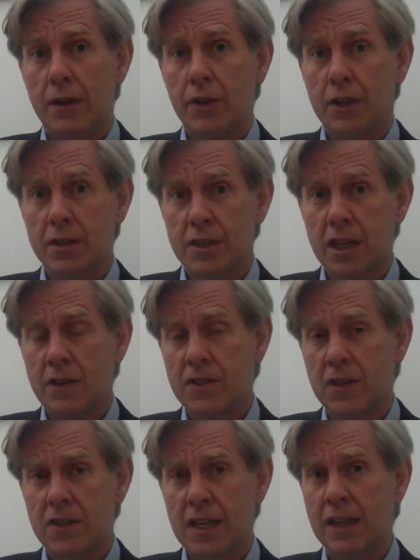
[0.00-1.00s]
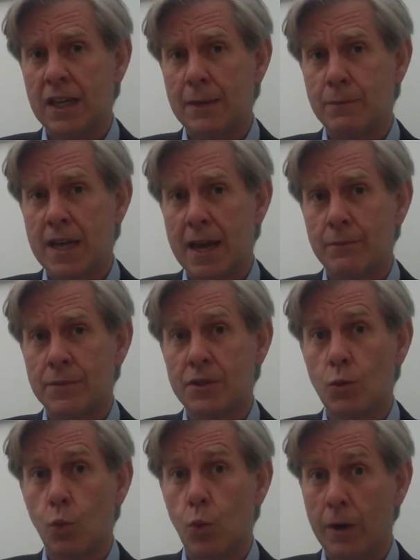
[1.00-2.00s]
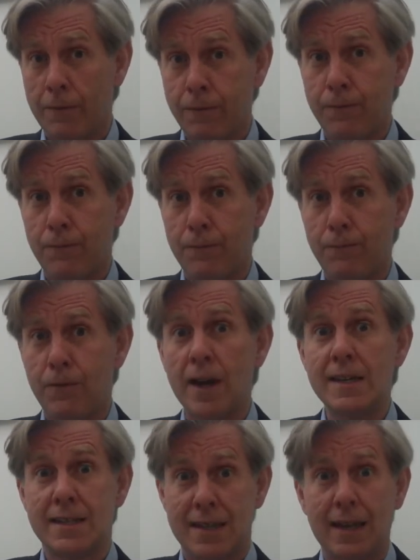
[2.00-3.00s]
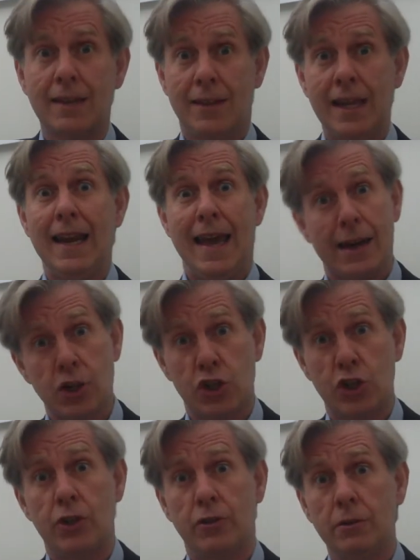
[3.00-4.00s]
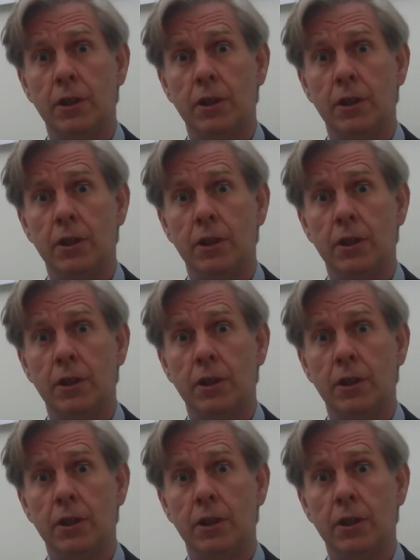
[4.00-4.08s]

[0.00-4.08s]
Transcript: the Conservatives and Lib Dems were fighting the election